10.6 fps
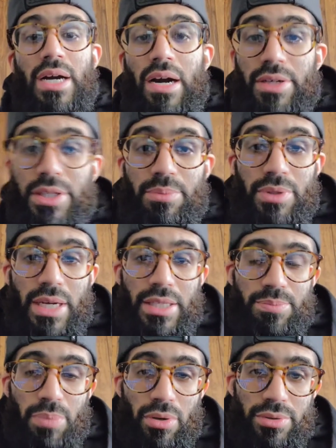I'll keep you guys
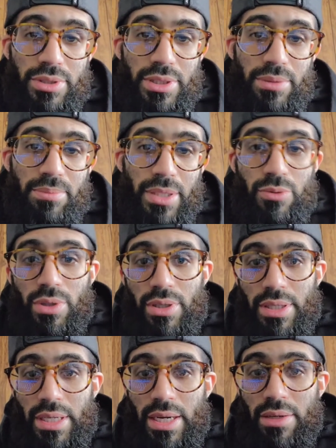posted. My Twitter
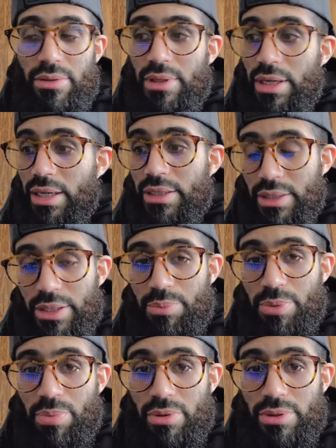account, I can keep you
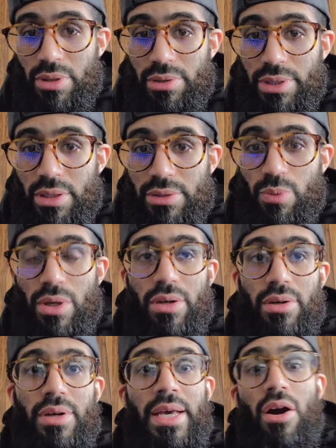posted on there as
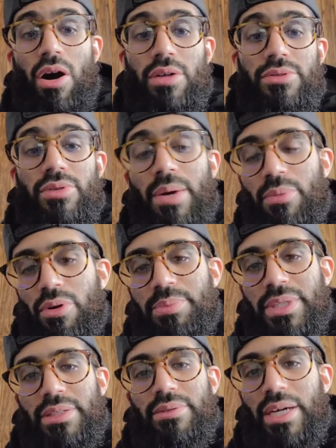well. Also, I'm
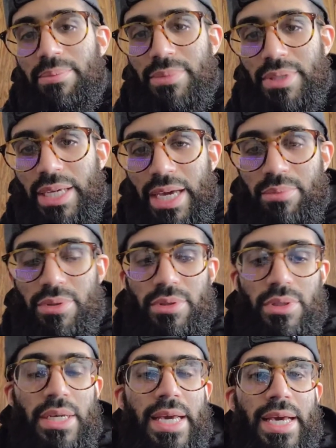a
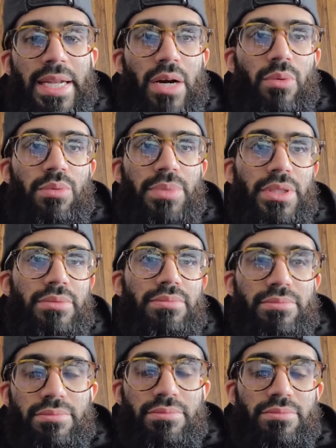gamer, and I will be
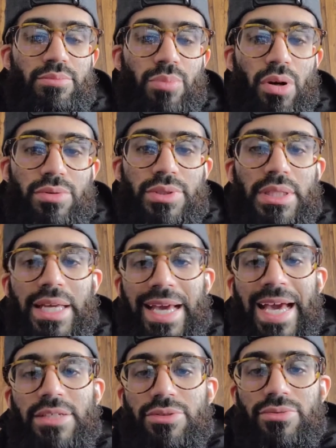posting
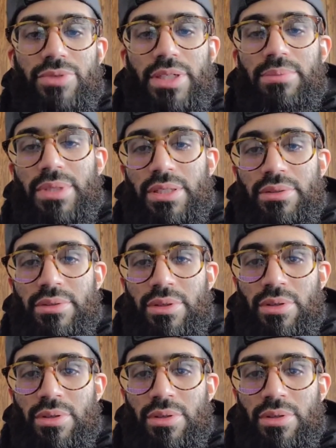and streaming